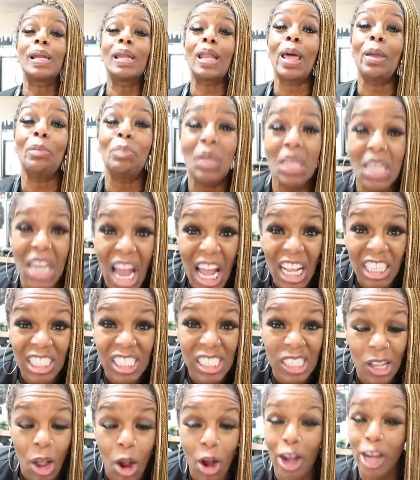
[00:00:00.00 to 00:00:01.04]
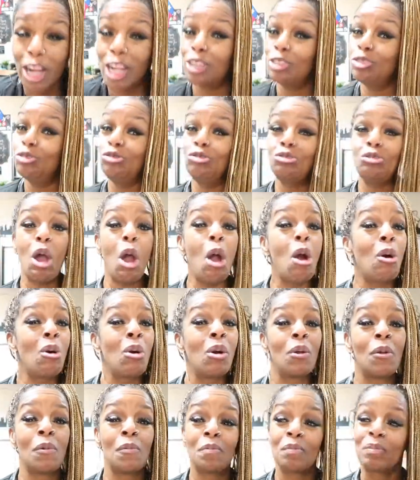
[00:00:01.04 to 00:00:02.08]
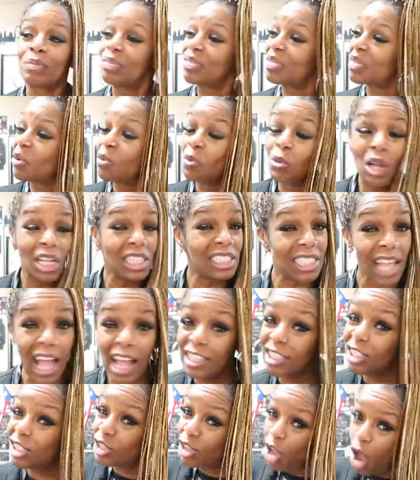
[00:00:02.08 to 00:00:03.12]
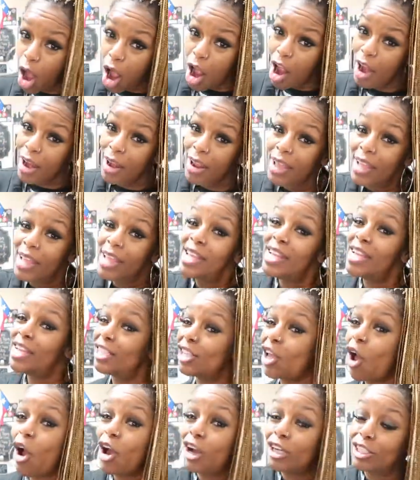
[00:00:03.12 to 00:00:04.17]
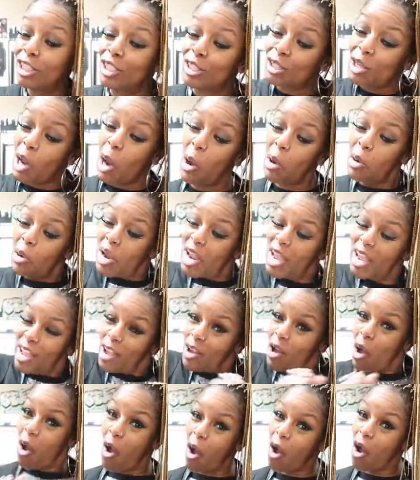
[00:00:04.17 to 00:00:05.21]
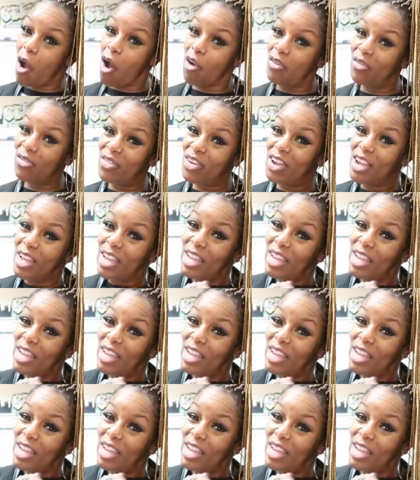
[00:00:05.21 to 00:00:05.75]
Let me not start because you know once I start, it's hard to turn it off.